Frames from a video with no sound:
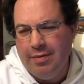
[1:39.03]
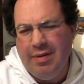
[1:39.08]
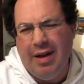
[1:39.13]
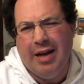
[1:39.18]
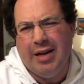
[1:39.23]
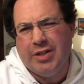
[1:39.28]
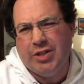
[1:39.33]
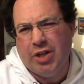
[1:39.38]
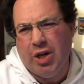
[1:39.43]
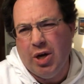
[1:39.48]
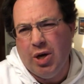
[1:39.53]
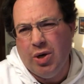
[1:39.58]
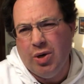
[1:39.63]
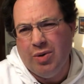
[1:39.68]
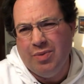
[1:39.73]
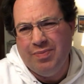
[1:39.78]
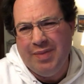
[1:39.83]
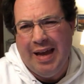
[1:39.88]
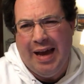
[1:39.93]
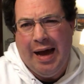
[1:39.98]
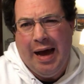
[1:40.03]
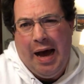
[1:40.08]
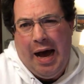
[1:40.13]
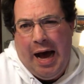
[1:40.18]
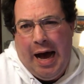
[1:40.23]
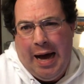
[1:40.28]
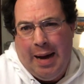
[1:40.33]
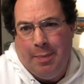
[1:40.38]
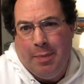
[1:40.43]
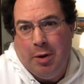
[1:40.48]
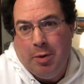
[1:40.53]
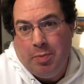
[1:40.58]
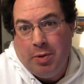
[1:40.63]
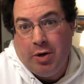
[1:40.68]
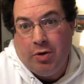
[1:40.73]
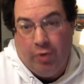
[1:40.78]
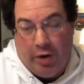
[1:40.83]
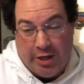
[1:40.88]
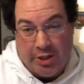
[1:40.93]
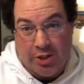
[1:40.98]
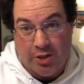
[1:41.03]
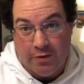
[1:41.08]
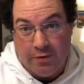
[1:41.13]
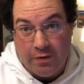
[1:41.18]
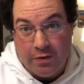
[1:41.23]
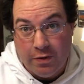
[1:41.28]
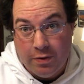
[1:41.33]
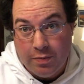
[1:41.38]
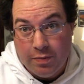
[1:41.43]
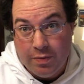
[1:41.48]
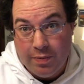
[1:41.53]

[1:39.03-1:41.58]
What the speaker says: I'm a progressive.